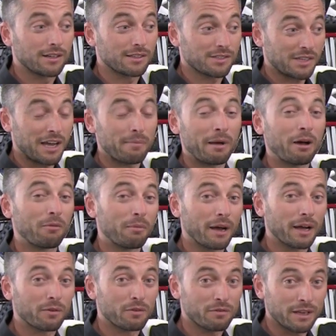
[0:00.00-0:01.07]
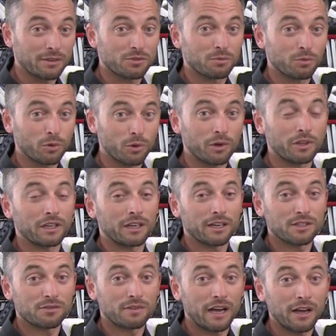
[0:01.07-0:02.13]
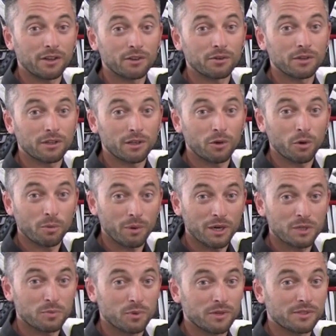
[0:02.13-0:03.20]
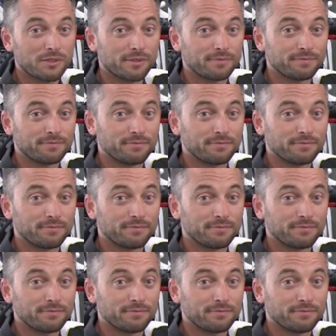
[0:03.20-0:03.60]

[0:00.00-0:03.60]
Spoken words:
Scott mountain bike, we've got some really nice value at the lower price points.